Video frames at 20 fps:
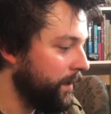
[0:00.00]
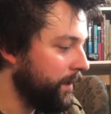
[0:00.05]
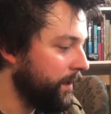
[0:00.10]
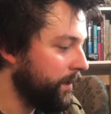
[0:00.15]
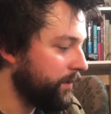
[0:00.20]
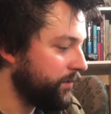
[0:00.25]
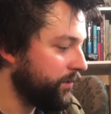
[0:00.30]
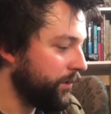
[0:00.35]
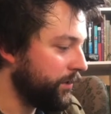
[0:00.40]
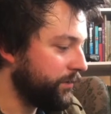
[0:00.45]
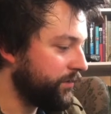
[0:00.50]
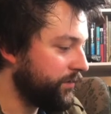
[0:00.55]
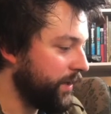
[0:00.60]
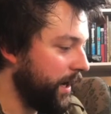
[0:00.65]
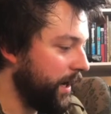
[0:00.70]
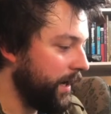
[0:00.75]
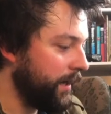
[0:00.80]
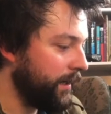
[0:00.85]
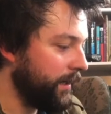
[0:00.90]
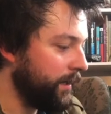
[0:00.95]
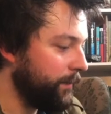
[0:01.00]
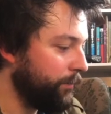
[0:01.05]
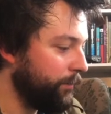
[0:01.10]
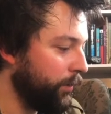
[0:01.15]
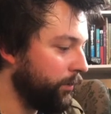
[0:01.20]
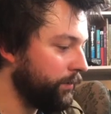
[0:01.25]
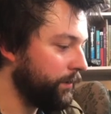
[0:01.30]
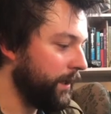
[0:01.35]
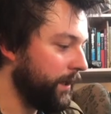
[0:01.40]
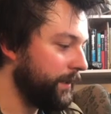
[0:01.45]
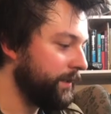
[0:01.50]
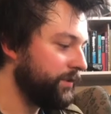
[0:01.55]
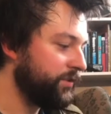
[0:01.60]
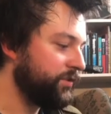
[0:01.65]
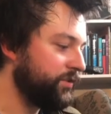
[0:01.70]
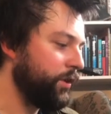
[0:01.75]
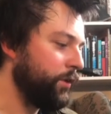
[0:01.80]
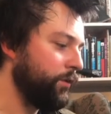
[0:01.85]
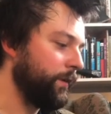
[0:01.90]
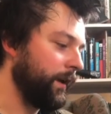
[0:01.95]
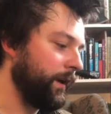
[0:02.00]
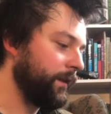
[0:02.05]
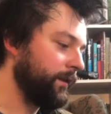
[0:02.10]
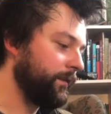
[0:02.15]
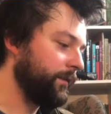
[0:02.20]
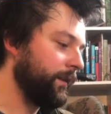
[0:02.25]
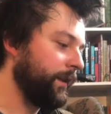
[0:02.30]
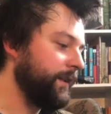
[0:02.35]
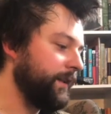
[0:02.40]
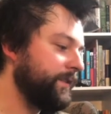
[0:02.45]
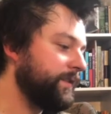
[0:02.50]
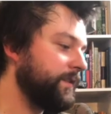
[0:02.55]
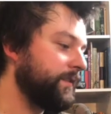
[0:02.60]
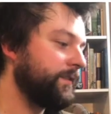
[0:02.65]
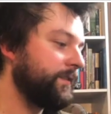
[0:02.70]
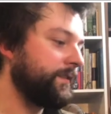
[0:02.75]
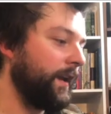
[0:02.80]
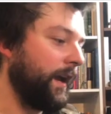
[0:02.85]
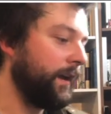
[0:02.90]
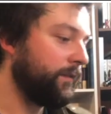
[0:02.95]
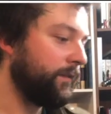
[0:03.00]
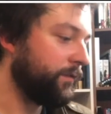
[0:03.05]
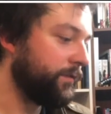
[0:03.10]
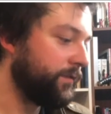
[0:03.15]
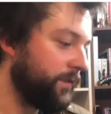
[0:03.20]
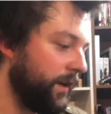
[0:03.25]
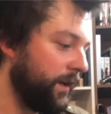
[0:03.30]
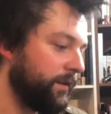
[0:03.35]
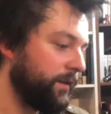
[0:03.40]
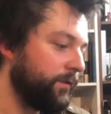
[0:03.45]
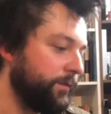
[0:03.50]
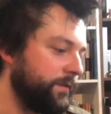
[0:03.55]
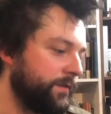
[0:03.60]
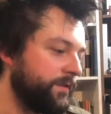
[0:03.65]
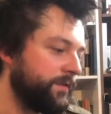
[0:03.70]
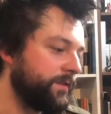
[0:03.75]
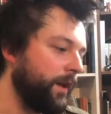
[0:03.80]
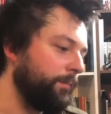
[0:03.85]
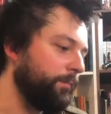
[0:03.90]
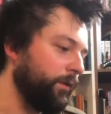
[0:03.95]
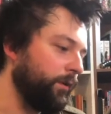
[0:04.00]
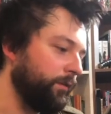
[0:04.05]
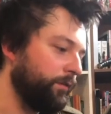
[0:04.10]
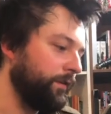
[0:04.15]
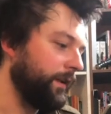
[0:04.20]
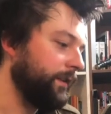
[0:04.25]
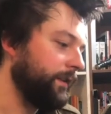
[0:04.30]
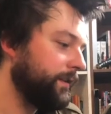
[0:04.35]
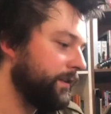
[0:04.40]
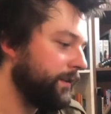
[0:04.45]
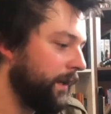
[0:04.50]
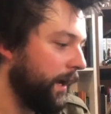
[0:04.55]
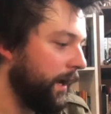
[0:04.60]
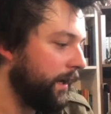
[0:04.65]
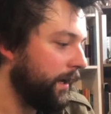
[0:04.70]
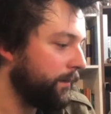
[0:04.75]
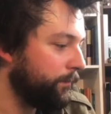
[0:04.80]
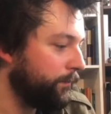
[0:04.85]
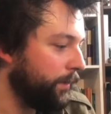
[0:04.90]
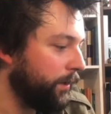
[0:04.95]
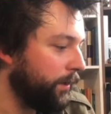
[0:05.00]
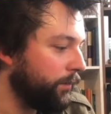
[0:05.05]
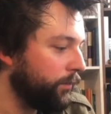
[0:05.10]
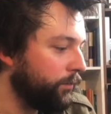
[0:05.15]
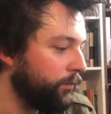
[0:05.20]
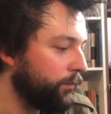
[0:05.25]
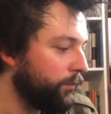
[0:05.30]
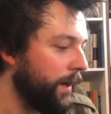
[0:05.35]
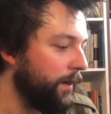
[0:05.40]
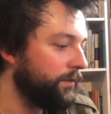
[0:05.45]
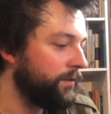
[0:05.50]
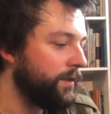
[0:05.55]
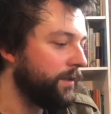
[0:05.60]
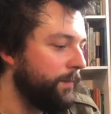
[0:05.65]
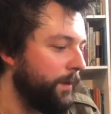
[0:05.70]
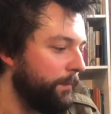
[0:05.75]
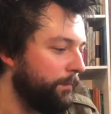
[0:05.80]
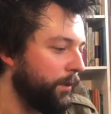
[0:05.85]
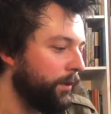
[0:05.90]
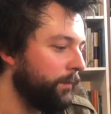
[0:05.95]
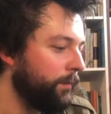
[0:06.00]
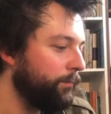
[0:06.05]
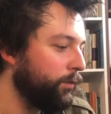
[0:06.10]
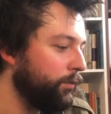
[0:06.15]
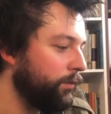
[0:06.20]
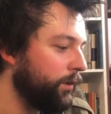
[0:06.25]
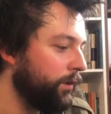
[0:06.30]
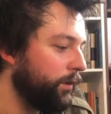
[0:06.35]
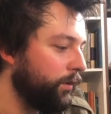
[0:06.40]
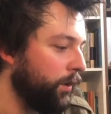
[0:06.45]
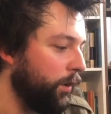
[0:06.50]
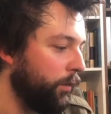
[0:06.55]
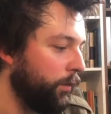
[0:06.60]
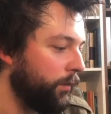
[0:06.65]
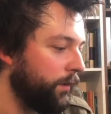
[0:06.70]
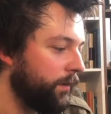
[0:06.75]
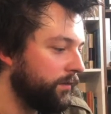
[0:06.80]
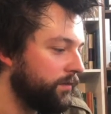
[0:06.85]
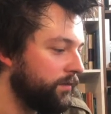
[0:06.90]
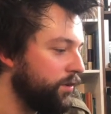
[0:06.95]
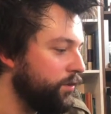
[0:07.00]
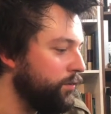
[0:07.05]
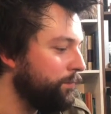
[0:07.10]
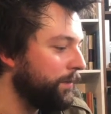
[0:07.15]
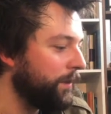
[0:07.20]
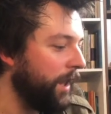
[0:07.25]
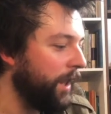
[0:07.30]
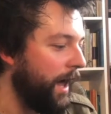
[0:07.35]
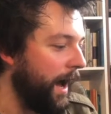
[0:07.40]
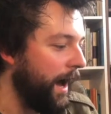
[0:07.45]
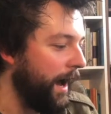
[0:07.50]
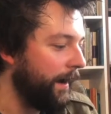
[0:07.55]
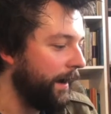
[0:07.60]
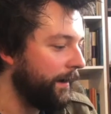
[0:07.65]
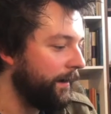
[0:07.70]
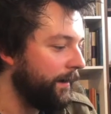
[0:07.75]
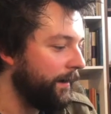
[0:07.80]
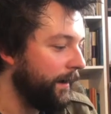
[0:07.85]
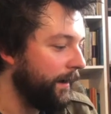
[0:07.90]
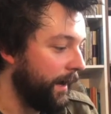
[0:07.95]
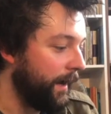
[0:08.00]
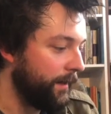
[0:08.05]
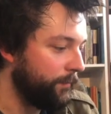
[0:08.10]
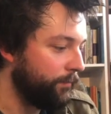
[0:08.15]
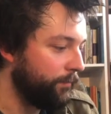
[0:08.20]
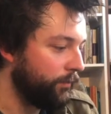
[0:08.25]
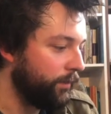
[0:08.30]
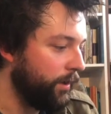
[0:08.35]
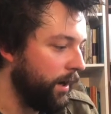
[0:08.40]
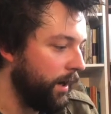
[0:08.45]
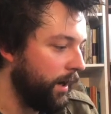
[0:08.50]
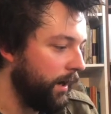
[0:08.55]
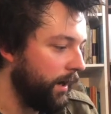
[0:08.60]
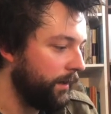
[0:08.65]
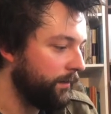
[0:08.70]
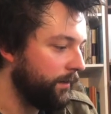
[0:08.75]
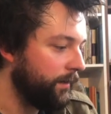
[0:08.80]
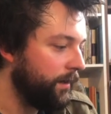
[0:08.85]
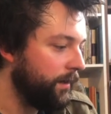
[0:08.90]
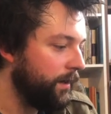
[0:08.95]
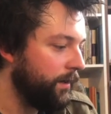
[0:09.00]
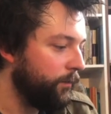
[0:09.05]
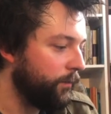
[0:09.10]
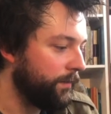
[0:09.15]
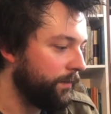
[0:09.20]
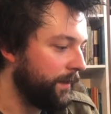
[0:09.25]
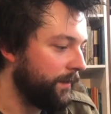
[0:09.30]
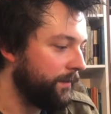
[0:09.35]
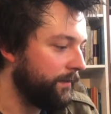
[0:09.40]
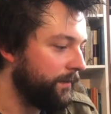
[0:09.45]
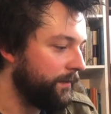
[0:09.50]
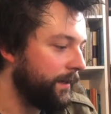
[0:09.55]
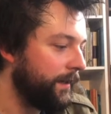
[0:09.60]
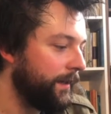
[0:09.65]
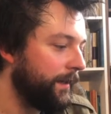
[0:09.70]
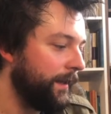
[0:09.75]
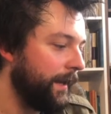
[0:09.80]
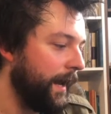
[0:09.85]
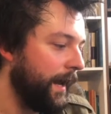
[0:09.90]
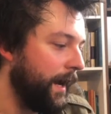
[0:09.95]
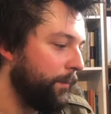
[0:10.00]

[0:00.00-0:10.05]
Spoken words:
So saying, he pulled on his tunic, laced sandals onto his supple feet, and buckled around him a purple cloak, 2-ply, and broad, with a thick nap.